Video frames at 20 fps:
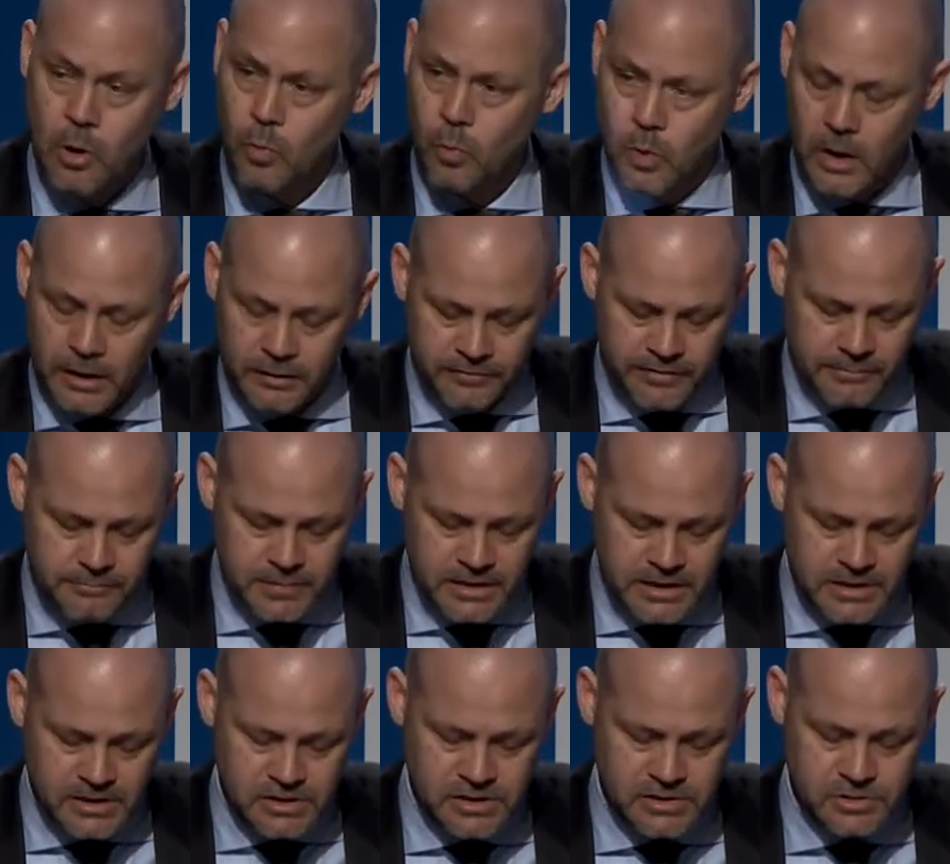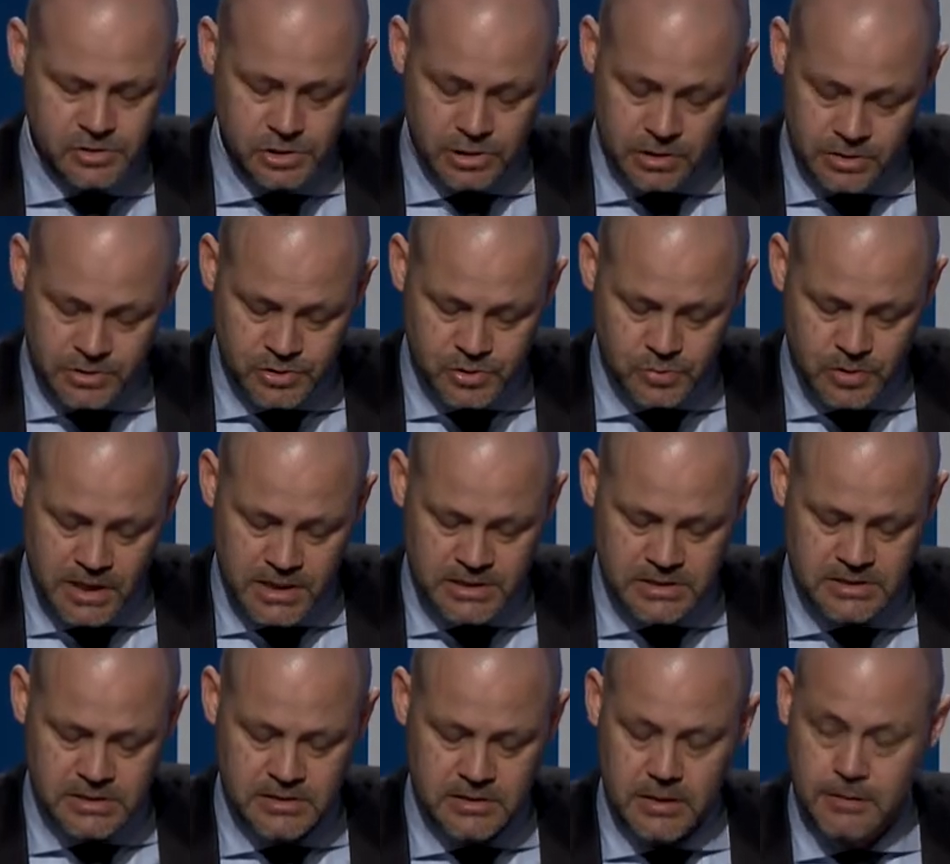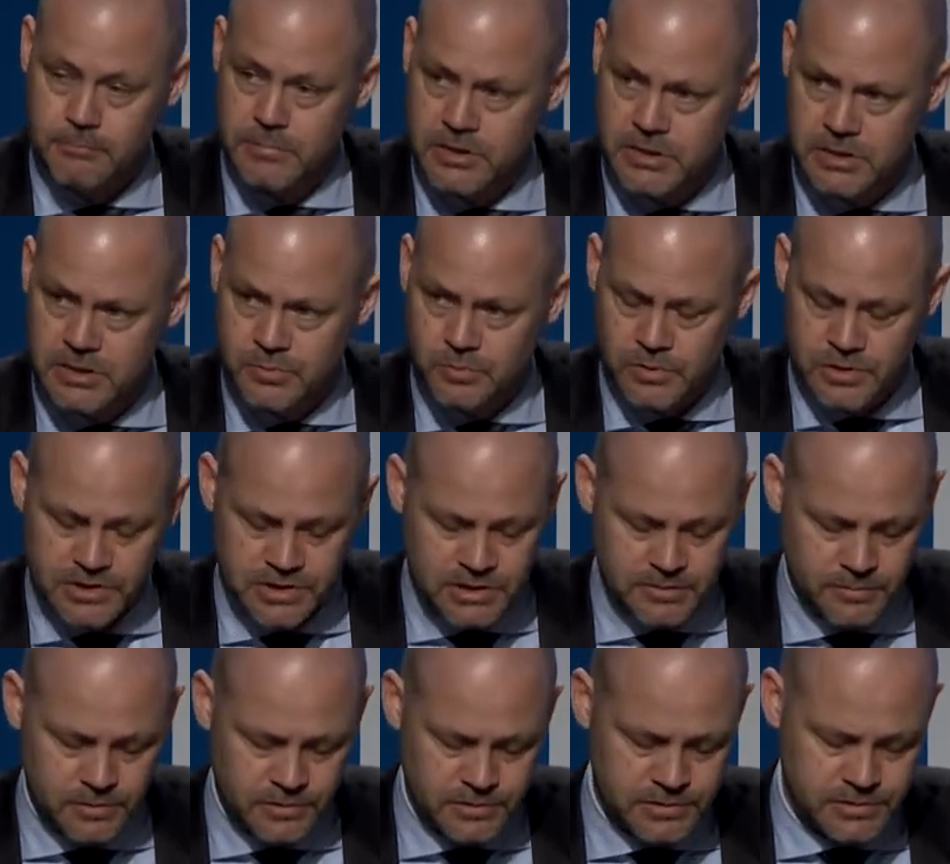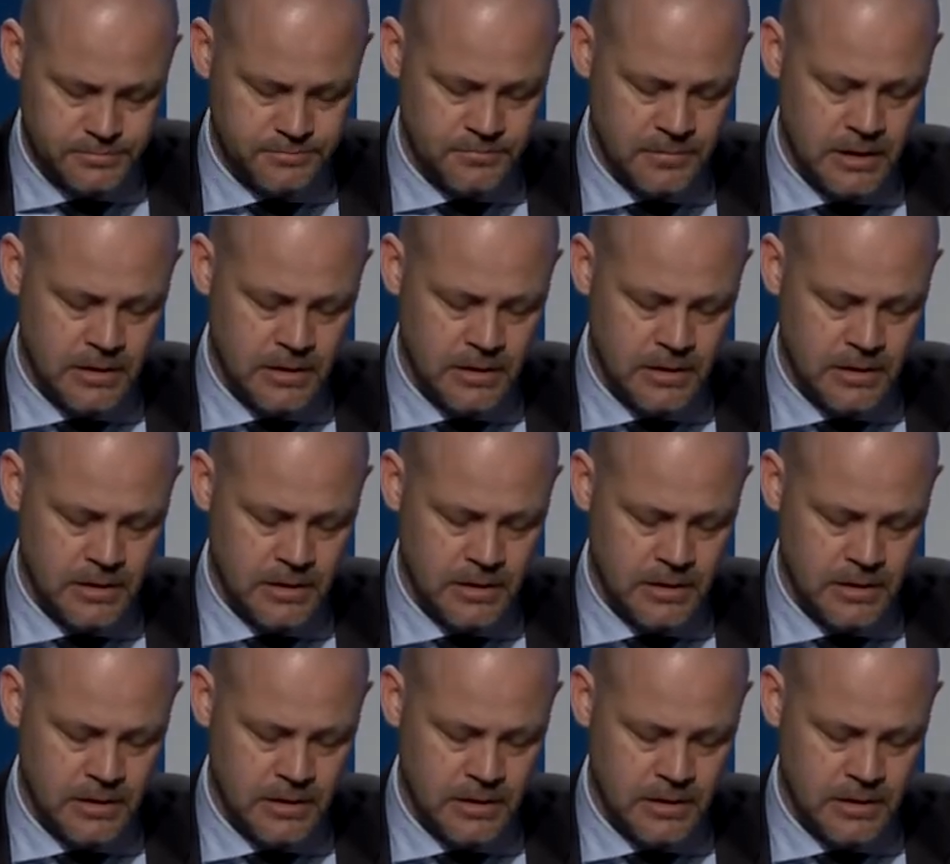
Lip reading: one of them being children's rights and business principles.